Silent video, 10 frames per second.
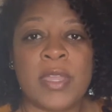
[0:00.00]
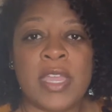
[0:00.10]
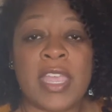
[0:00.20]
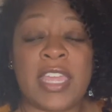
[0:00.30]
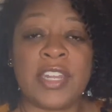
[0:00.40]

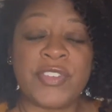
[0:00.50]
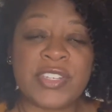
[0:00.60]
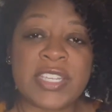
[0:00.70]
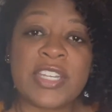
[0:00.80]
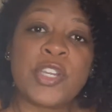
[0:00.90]
And if you
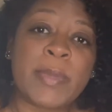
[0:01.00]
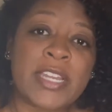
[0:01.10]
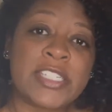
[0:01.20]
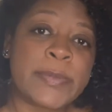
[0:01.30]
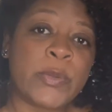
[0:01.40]
did, you may
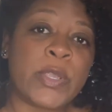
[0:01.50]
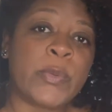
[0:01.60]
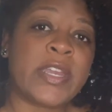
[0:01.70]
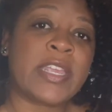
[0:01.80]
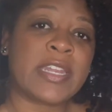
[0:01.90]
just be
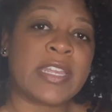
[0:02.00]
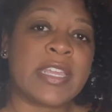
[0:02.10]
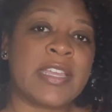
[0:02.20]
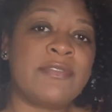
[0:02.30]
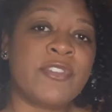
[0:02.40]
rereading it
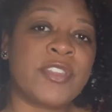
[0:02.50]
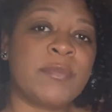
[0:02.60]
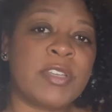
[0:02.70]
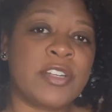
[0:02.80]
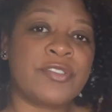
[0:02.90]
again for them
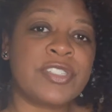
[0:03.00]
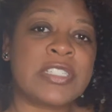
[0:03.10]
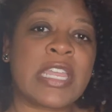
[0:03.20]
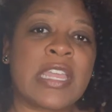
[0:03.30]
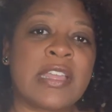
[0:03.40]
to
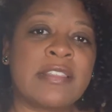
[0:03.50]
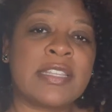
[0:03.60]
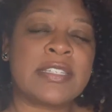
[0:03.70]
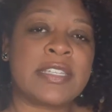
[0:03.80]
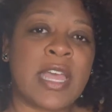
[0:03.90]
understand the
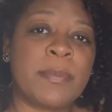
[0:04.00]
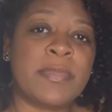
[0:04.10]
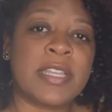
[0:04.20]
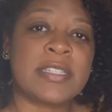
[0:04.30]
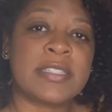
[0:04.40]

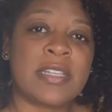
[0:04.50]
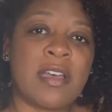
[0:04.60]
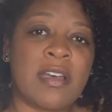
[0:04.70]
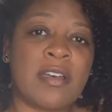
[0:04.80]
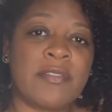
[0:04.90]
depthness
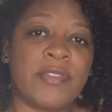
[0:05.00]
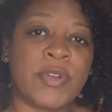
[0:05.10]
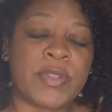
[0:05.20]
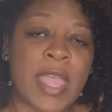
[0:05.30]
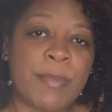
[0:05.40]
of the
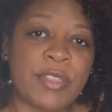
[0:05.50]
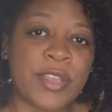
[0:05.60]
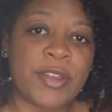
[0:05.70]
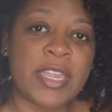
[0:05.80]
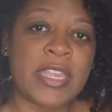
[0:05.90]

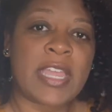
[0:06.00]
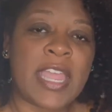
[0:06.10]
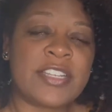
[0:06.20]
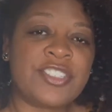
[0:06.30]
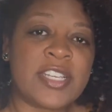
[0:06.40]
vocabulary
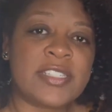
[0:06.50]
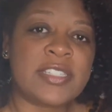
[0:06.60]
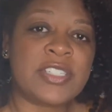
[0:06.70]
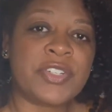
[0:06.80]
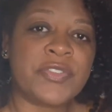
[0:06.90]
and just the
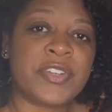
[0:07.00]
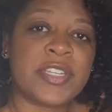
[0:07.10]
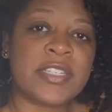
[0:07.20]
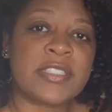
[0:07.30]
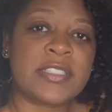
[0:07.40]

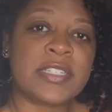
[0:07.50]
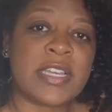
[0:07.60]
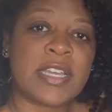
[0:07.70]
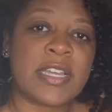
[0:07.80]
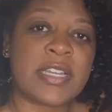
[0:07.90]
different
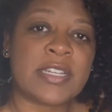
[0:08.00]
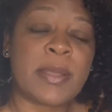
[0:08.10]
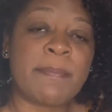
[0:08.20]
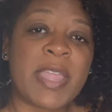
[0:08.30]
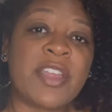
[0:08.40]

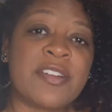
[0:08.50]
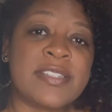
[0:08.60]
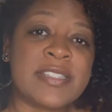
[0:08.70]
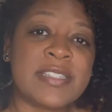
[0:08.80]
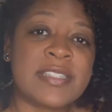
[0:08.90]

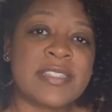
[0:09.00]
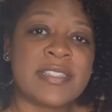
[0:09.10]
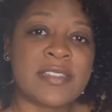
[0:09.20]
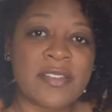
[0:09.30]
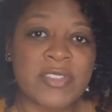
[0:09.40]
comparisons
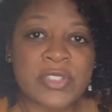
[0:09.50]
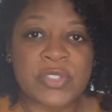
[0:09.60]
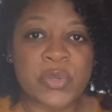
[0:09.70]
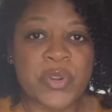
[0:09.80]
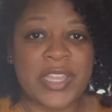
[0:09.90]
of the
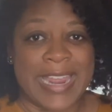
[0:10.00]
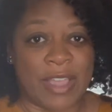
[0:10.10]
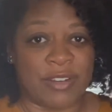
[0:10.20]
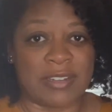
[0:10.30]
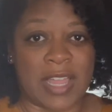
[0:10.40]
story and how
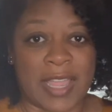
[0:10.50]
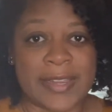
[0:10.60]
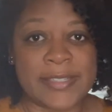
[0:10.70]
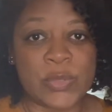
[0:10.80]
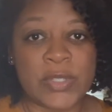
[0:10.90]
it
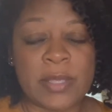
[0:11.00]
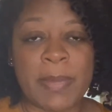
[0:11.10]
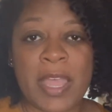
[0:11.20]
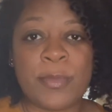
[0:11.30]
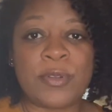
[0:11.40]
aligns with the
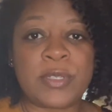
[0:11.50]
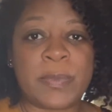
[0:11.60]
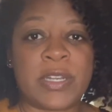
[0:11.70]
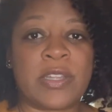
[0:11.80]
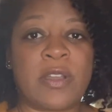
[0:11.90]
Bible,
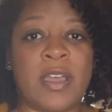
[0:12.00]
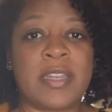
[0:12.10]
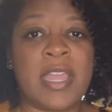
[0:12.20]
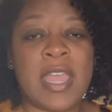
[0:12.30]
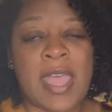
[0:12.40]
depending on
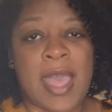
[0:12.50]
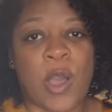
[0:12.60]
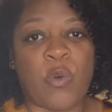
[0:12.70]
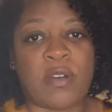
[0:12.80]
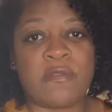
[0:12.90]
how
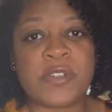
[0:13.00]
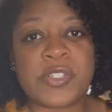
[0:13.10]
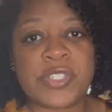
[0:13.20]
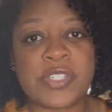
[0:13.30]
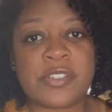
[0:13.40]
well
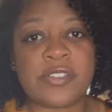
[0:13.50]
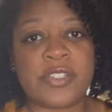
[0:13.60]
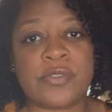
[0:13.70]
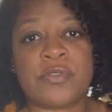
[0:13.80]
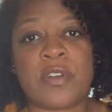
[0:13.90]
versed your
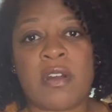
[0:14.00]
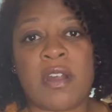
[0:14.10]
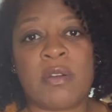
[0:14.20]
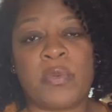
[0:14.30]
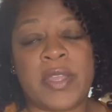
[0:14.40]
children
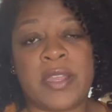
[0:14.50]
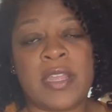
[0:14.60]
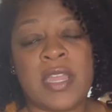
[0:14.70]
are with